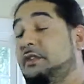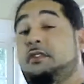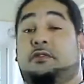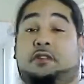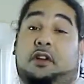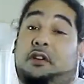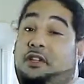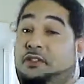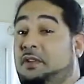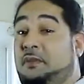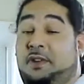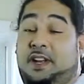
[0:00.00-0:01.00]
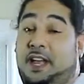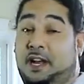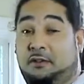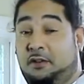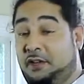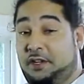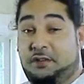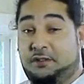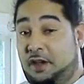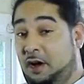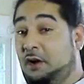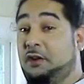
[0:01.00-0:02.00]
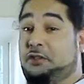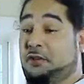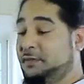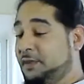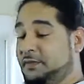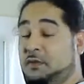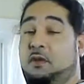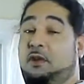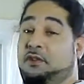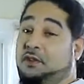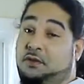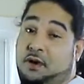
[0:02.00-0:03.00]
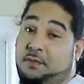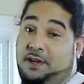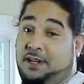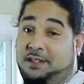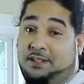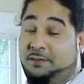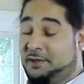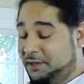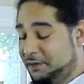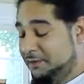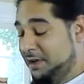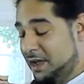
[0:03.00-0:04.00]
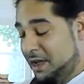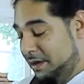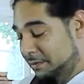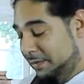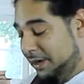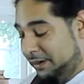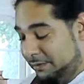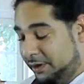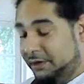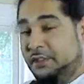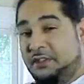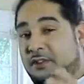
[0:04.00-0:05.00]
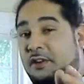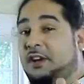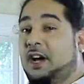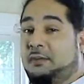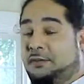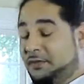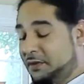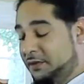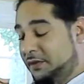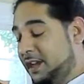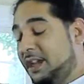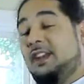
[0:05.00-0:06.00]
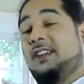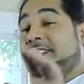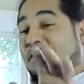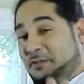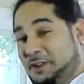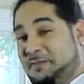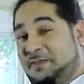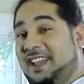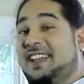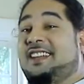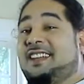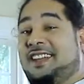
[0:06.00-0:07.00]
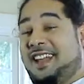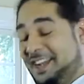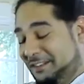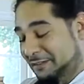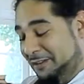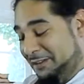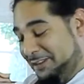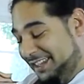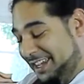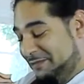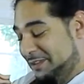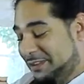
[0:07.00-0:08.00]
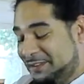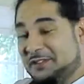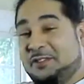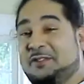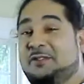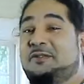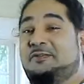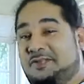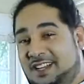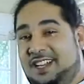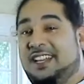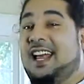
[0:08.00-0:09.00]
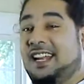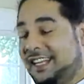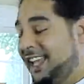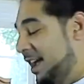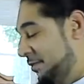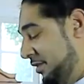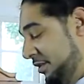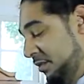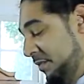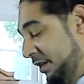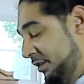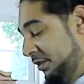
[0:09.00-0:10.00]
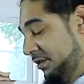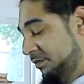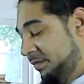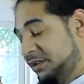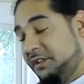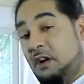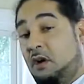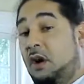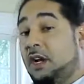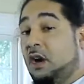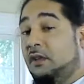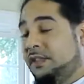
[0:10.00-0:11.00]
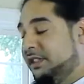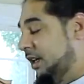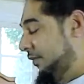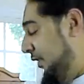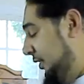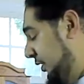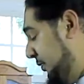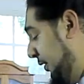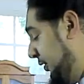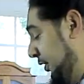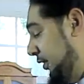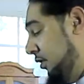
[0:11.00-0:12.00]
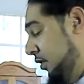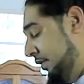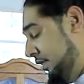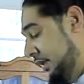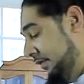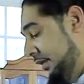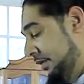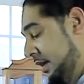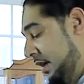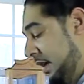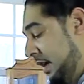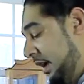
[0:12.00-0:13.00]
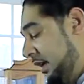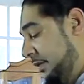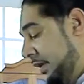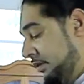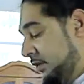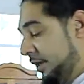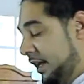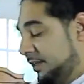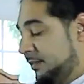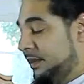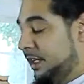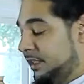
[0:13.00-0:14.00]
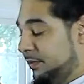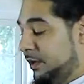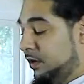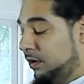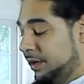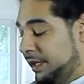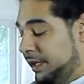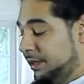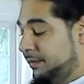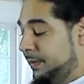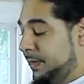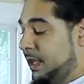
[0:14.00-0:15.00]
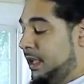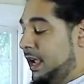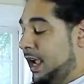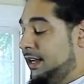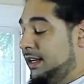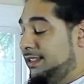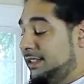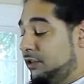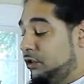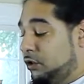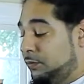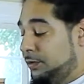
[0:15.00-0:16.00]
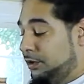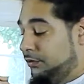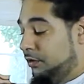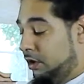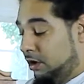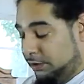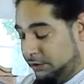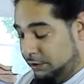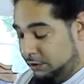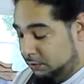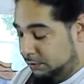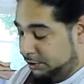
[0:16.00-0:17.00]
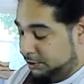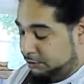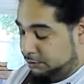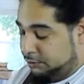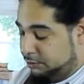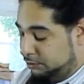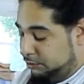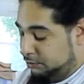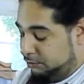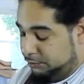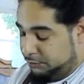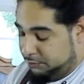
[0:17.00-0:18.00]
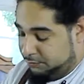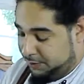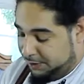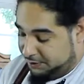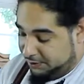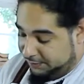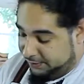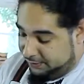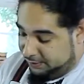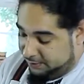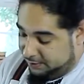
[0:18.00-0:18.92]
You use 30 shrimp in the egg roll. You can use all shrimp if you want to. I mean, that's up to you. But we will just do a few shrimp in the egg rolls, and we will do a lot of cabbage. So make sure but you don't want to overstuff it. Just make sure you don't overstuff it. Anyway, so we got some sesame oil here, and this is super strong, so you don't want to use too much of it.